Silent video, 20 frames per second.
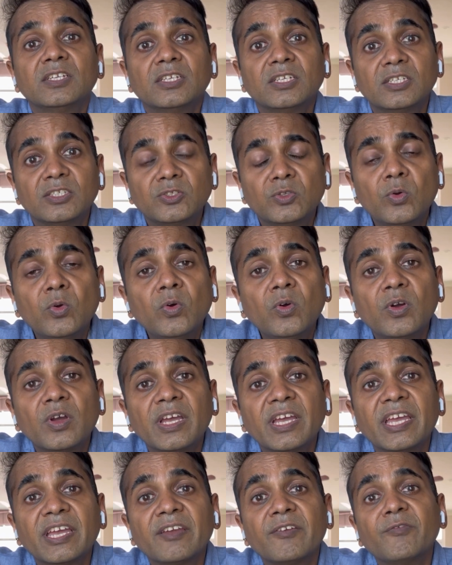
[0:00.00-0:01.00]

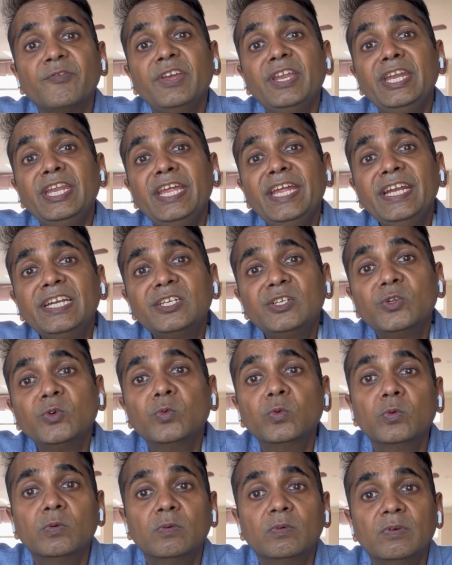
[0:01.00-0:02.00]
So we need
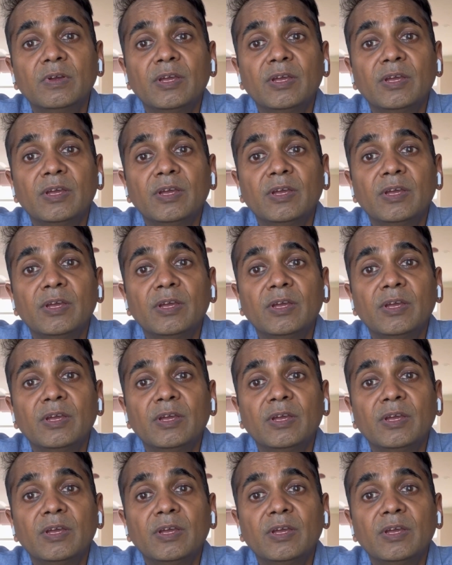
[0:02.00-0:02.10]
to